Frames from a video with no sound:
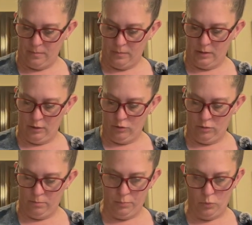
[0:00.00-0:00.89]

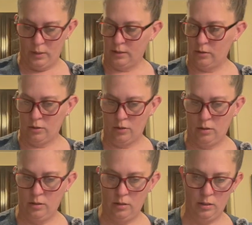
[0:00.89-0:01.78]
little points, or
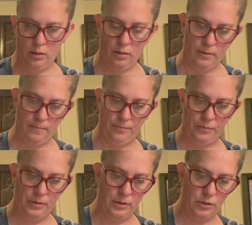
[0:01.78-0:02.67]

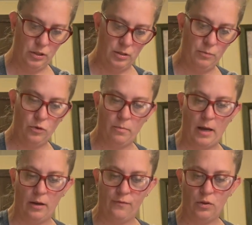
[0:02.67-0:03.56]
just smooth them
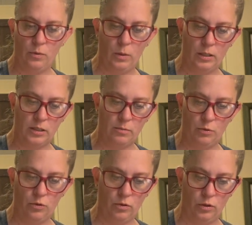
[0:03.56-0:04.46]
out if you want a
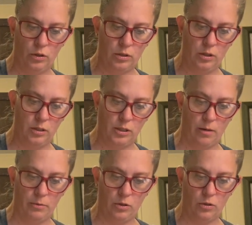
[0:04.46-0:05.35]
smoother look to the
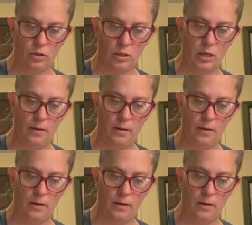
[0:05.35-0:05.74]
top of your cookie.